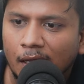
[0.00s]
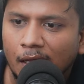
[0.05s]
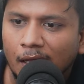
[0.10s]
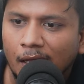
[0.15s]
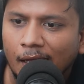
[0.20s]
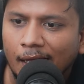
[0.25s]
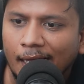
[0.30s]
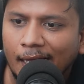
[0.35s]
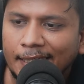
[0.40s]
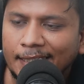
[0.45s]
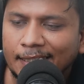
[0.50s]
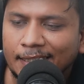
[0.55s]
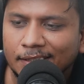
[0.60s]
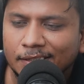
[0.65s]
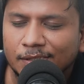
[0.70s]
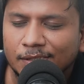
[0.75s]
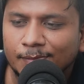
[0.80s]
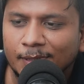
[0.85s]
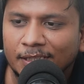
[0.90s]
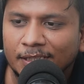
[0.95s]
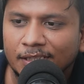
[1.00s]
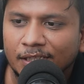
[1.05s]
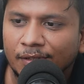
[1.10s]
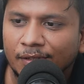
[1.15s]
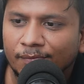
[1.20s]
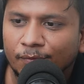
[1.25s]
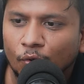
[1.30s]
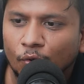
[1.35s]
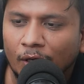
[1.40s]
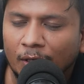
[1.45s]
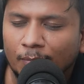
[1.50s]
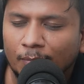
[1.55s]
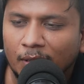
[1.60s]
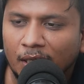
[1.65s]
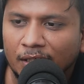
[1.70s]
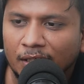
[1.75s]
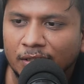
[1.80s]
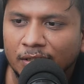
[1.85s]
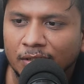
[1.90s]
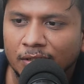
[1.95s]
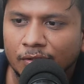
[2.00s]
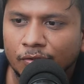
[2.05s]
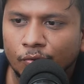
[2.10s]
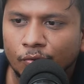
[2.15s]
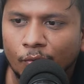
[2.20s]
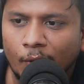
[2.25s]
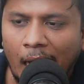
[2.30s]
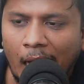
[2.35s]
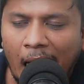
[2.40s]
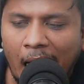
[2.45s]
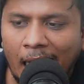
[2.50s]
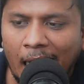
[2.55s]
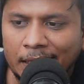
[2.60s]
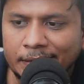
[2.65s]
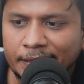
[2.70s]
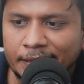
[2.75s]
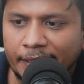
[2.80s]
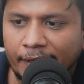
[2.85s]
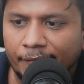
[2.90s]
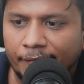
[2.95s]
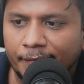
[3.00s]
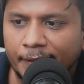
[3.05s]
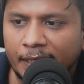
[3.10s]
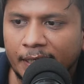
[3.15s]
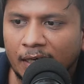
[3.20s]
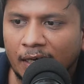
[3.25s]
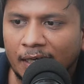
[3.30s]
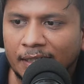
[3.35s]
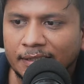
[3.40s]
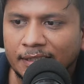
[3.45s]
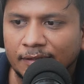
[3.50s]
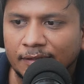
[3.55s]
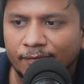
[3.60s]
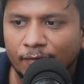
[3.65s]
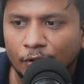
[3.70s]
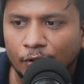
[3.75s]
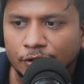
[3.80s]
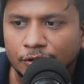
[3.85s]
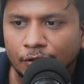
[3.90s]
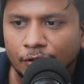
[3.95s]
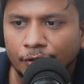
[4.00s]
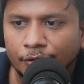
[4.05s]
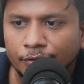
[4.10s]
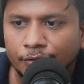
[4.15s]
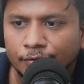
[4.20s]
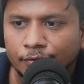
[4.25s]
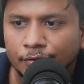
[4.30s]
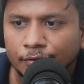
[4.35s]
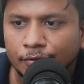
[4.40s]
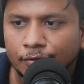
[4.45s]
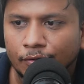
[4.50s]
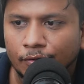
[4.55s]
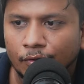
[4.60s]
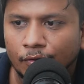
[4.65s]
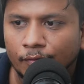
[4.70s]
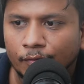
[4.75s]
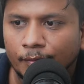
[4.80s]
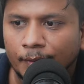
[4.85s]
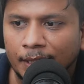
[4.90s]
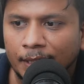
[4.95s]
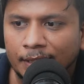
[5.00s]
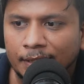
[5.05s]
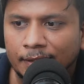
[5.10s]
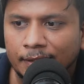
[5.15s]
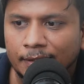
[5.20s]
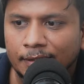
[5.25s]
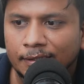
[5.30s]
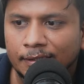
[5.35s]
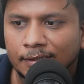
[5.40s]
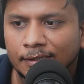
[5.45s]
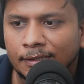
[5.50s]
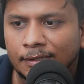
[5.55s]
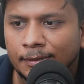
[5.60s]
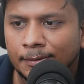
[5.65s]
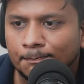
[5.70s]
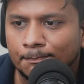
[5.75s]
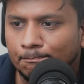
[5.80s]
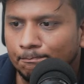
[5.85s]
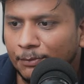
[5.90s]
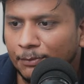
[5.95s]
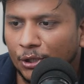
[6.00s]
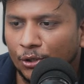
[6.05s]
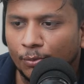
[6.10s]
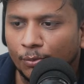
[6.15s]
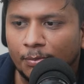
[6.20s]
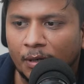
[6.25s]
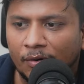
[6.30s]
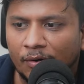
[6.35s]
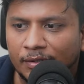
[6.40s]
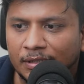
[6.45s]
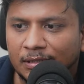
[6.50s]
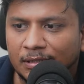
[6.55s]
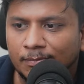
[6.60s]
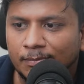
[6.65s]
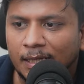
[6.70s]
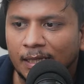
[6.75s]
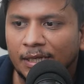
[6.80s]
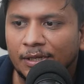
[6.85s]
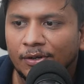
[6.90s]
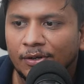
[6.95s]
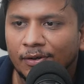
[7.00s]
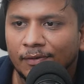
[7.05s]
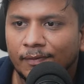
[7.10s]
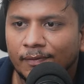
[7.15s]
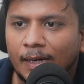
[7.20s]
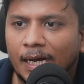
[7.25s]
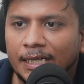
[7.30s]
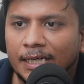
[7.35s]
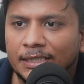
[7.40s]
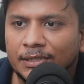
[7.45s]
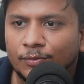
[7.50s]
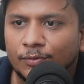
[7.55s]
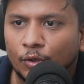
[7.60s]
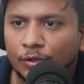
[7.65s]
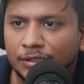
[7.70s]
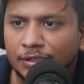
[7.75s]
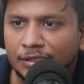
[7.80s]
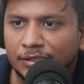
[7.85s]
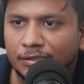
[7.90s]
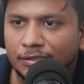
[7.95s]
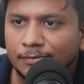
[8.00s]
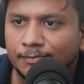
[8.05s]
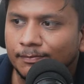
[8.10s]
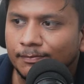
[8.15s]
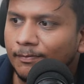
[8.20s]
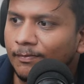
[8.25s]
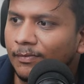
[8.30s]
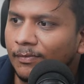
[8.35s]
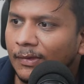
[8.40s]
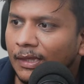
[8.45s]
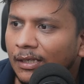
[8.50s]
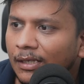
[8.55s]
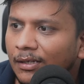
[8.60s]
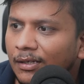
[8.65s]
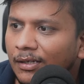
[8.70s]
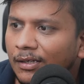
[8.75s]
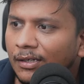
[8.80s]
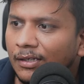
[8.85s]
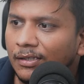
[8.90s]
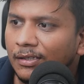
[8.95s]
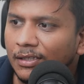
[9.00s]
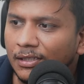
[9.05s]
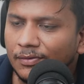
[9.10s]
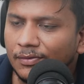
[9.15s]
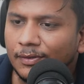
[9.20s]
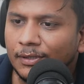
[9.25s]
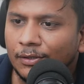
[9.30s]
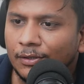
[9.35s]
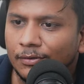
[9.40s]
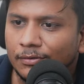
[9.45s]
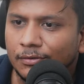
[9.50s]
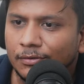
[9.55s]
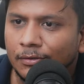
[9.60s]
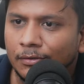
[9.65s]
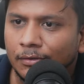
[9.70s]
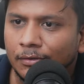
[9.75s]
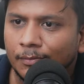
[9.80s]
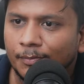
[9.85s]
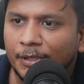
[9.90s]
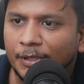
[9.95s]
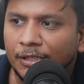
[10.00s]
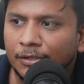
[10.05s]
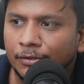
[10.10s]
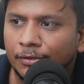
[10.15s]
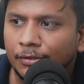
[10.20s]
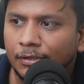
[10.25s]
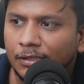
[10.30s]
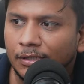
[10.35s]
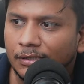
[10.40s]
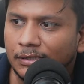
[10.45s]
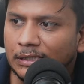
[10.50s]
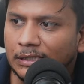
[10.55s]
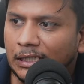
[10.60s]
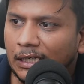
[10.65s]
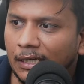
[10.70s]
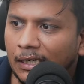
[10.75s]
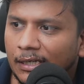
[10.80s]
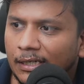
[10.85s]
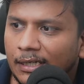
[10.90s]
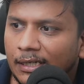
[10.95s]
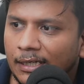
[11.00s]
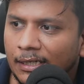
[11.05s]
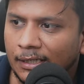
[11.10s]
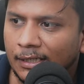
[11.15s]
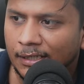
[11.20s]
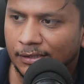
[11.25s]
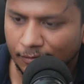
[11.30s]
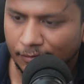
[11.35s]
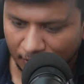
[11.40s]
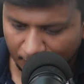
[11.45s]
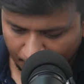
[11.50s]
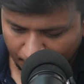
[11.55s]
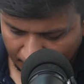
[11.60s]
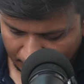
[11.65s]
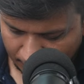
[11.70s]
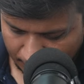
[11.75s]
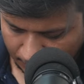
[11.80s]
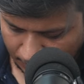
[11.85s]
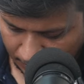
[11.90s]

Yes, but if you are planning to add graphic card, then for sure you should go with power supply of higher wattage. This one also look pretty good. I can actually mention it.